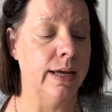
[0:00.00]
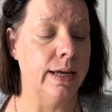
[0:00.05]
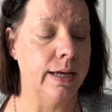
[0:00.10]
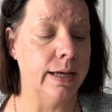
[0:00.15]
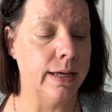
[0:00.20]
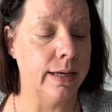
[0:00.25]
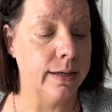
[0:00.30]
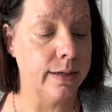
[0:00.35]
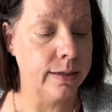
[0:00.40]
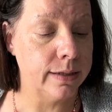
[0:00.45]

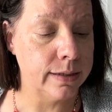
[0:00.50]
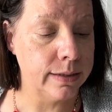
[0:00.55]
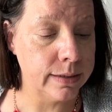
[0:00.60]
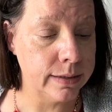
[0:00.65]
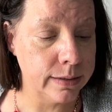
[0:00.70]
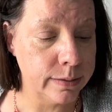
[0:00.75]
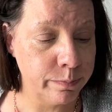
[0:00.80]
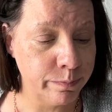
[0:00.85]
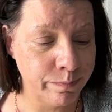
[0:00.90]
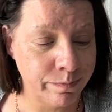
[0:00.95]

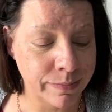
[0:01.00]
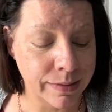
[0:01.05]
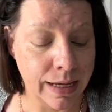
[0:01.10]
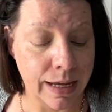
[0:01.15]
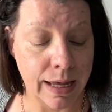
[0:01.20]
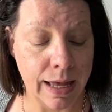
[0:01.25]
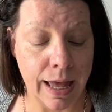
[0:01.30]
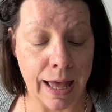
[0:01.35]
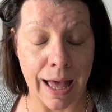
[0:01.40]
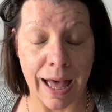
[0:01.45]
I
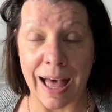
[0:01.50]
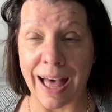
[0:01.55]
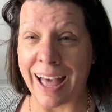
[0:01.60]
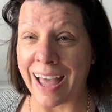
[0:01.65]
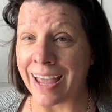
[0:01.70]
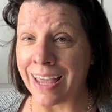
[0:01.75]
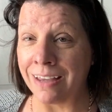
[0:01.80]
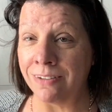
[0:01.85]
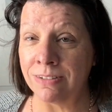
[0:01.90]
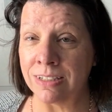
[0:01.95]

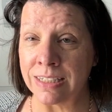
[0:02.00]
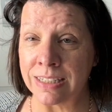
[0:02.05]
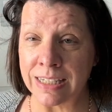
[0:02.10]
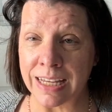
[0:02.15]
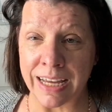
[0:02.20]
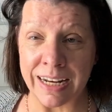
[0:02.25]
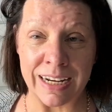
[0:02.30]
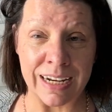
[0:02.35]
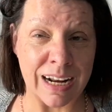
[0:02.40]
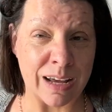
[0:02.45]
have
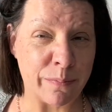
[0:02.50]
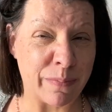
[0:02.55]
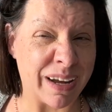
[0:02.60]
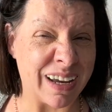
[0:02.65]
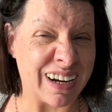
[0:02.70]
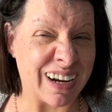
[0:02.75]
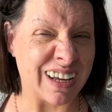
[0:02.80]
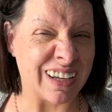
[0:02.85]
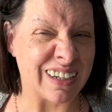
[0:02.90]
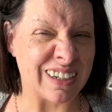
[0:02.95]
decided I might
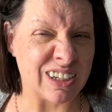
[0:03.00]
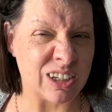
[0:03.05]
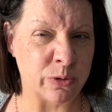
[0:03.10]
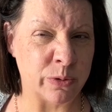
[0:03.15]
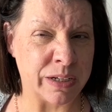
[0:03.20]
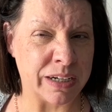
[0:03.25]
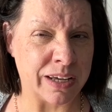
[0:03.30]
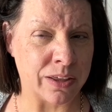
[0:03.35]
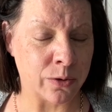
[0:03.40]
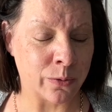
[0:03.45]
not do
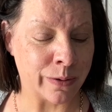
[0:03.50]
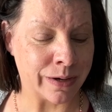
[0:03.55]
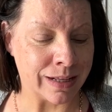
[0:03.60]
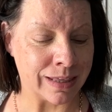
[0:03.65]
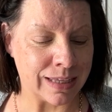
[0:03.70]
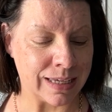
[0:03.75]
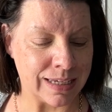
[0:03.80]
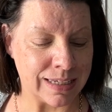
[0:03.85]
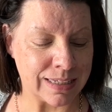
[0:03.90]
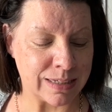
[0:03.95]
another one of
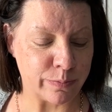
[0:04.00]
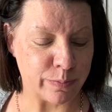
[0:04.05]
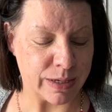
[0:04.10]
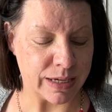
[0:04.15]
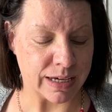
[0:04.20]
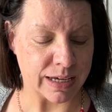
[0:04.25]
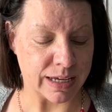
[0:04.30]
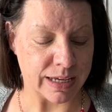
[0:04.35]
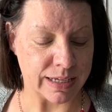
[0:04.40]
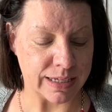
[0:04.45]
these
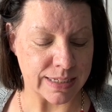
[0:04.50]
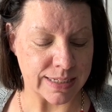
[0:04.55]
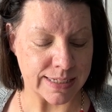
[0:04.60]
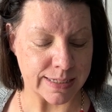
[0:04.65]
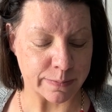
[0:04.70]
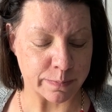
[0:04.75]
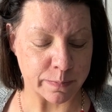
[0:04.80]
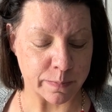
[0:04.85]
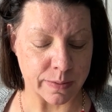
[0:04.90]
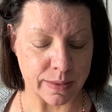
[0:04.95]
because
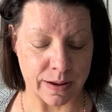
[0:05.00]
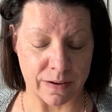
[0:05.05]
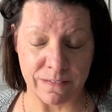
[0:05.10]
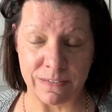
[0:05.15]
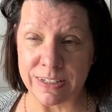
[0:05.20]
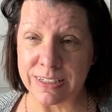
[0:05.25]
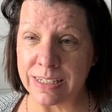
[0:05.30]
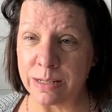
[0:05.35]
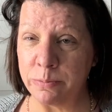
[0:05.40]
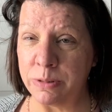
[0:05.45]

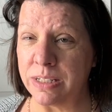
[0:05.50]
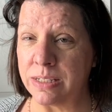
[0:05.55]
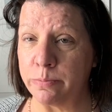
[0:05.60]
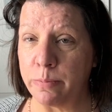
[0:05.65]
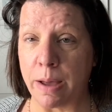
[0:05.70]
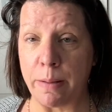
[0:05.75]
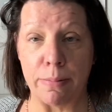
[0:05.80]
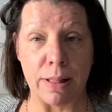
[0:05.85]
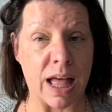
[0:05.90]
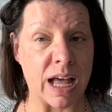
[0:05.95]
for some reason
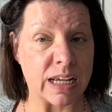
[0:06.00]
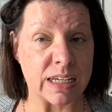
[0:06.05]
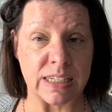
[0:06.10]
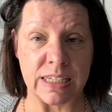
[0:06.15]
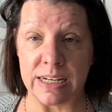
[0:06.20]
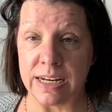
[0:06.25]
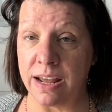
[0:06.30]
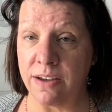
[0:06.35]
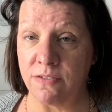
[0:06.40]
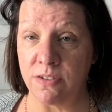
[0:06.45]
my blocks
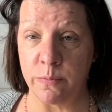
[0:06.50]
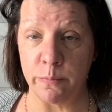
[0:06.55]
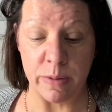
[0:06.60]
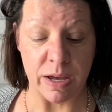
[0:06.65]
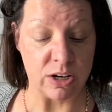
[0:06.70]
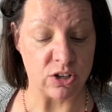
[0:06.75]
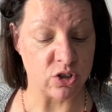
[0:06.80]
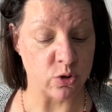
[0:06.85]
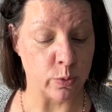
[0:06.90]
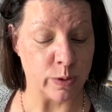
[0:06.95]
never
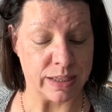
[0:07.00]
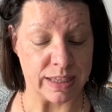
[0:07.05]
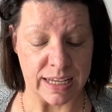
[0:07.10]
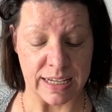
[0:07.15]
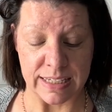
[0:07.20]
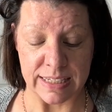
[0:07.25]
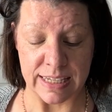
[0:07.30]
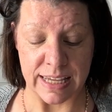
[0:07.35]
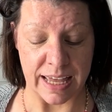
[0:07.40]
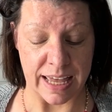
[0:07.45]
measure what they
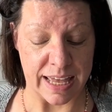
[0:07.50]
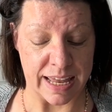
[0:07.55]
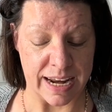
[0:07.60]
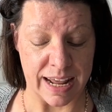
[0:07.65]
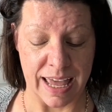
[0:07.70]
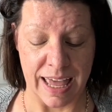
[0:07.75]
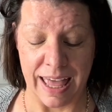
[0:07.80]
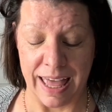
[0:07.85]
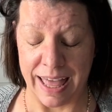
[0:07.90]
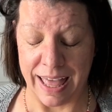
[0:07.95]
said,
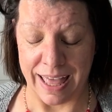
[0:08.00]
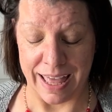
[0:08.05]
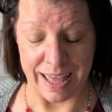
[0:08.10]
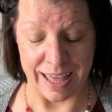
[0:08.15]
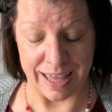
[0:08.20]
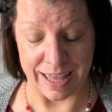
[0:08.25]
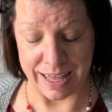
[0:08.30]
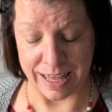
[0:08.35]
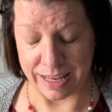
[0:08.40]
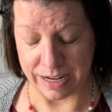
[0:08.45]

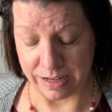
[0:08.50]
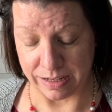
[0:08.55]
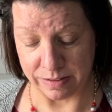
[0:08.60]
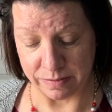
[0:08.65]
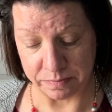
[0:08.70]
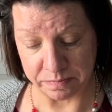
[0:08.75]
and